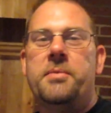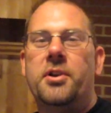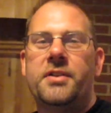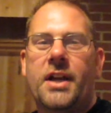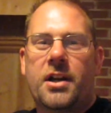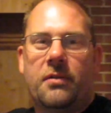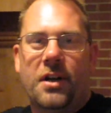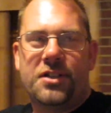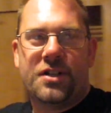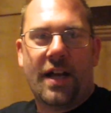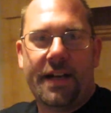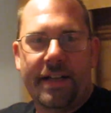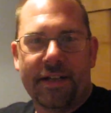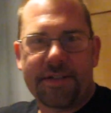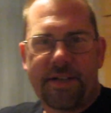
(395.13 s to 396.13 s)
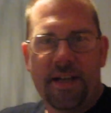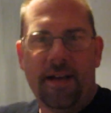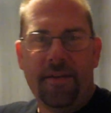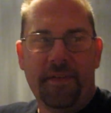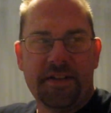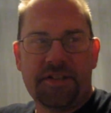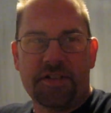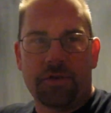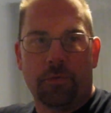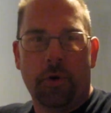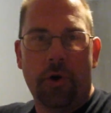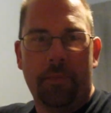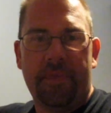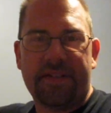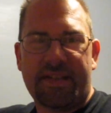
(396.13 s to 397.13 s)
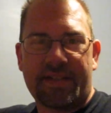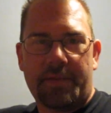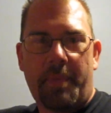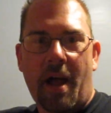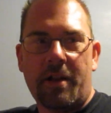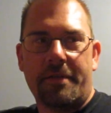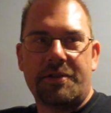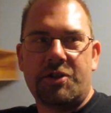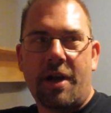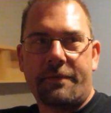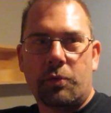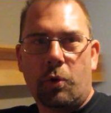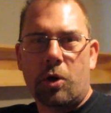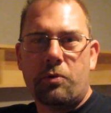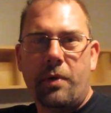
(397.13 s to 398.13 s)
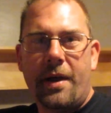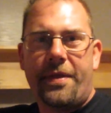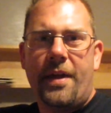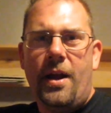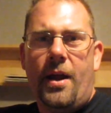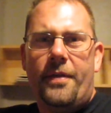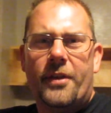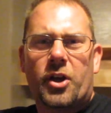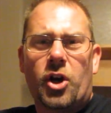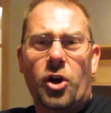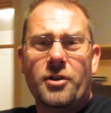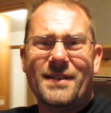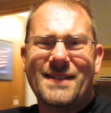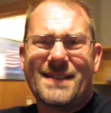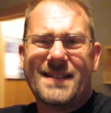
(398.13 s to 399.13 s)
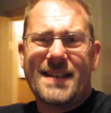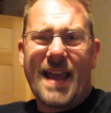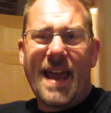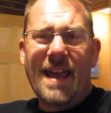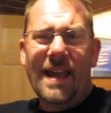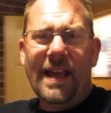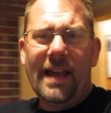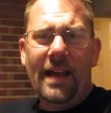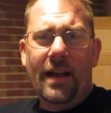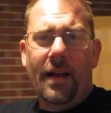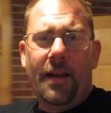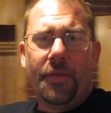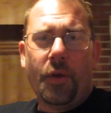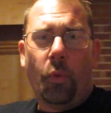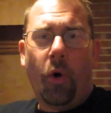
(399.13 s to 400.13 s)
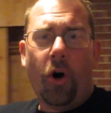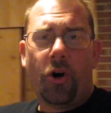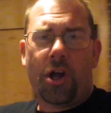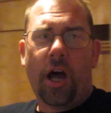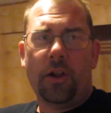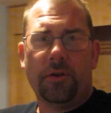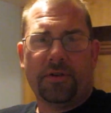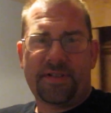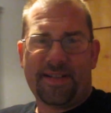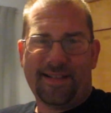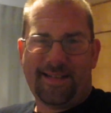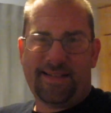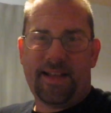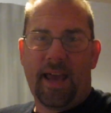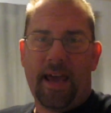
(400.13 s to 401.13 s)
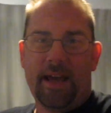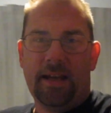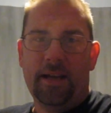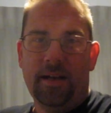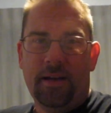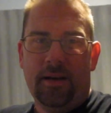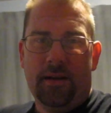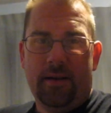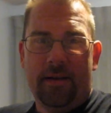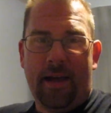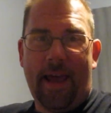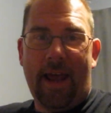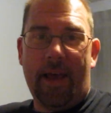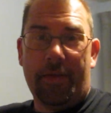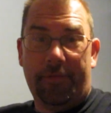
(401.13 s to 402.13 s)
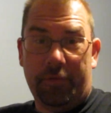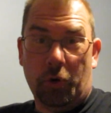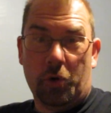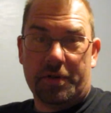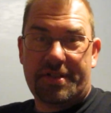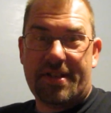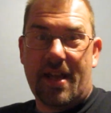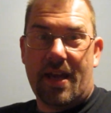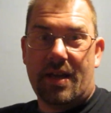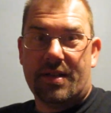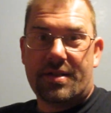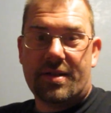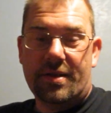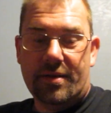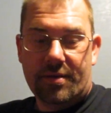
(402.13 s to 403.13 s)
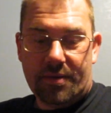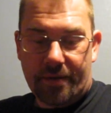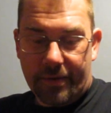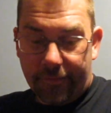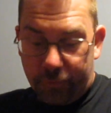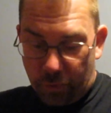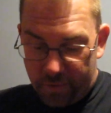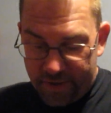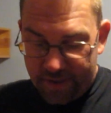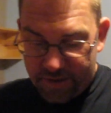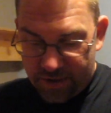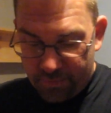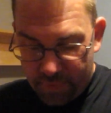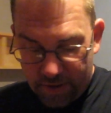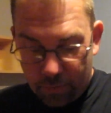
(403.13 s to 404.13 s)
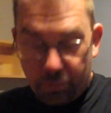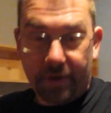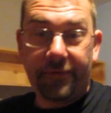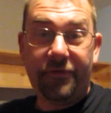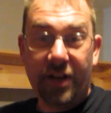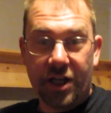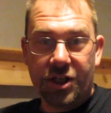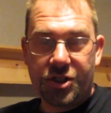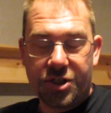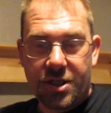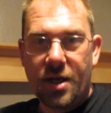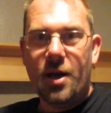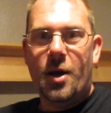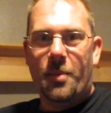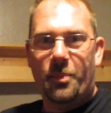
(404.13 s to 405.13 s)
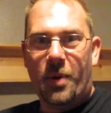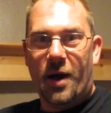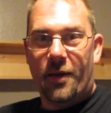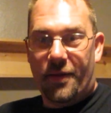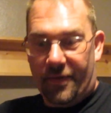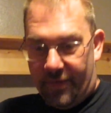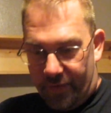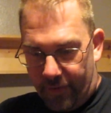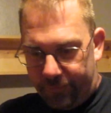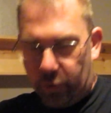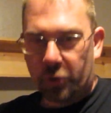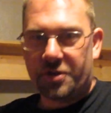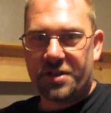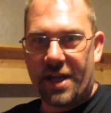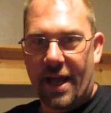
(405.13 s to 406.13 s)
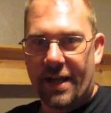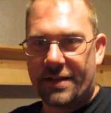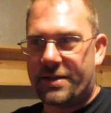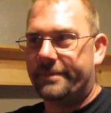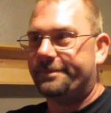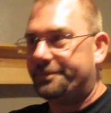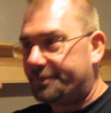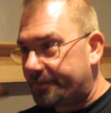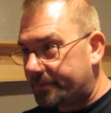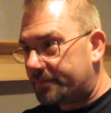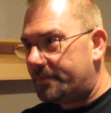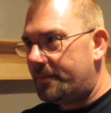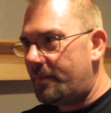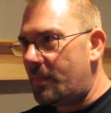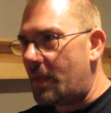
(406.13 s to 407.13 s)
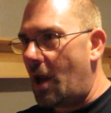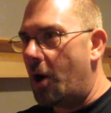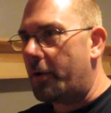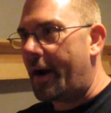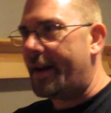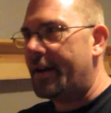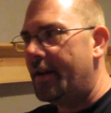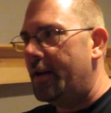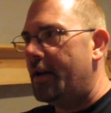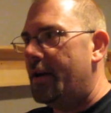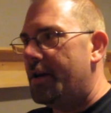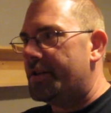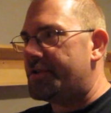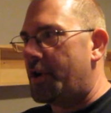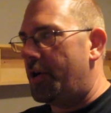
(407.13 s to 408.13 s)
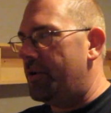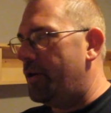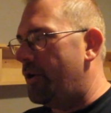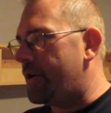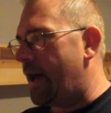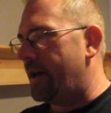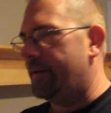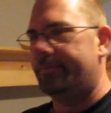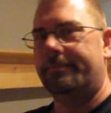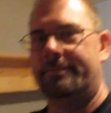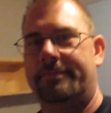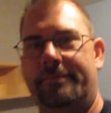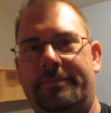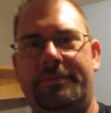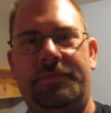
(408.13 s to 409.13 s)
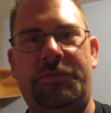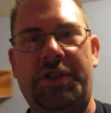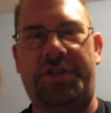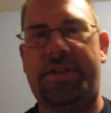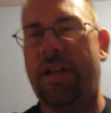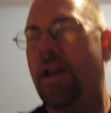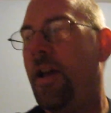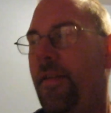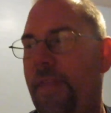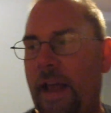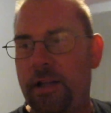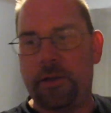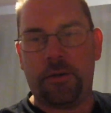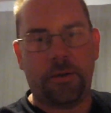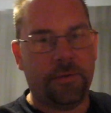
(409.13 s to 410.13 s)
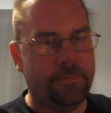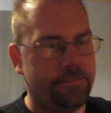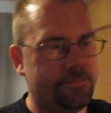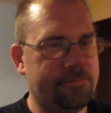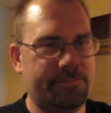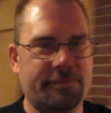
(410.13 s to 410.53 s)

Give me your decoration ideas. This is a room, this is a palette that you have to work with. The curtains stay, the wall colors stay, and the floor stays. The floor needs to be refinished, but the floor stays. All right, so, okay, just that little